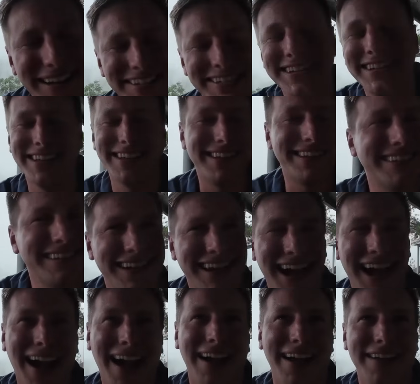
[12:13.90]
did,
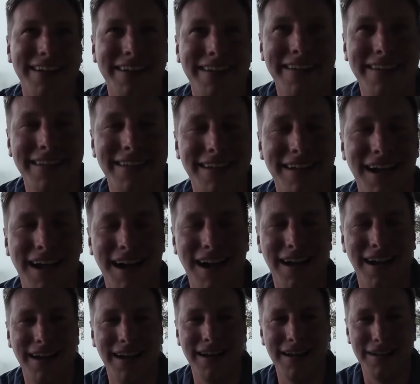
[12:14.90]
and
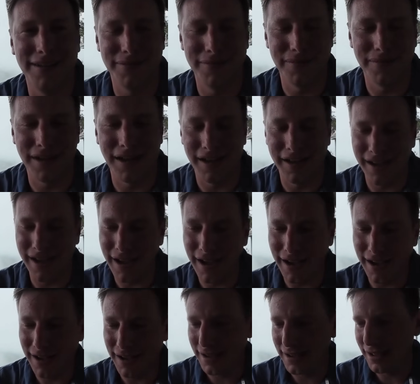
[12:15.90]
um,
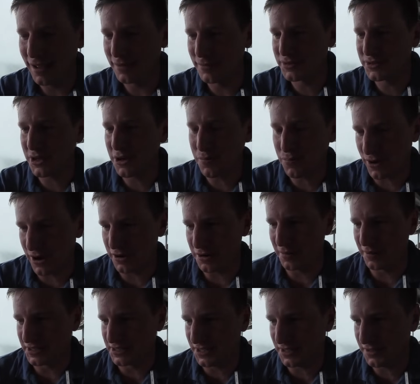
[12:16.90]
yeah, I'm so proud of
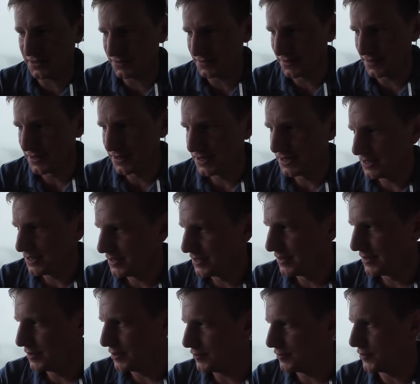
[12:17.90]
myself
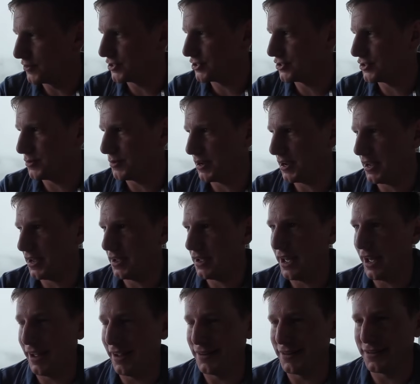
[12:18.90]
for just doing it
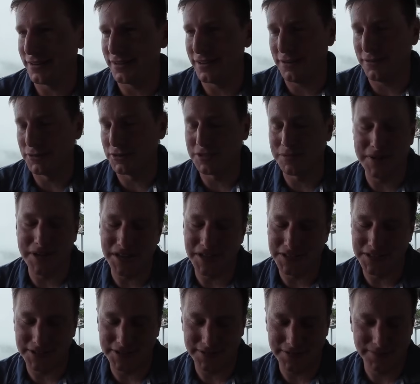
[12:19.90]
and it was
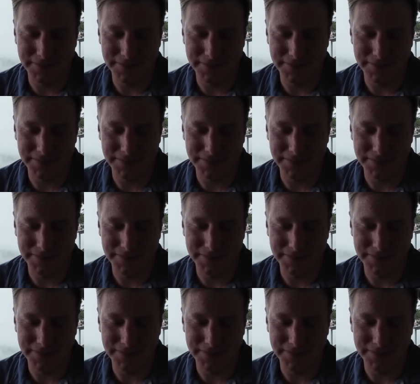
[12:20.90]
amazing.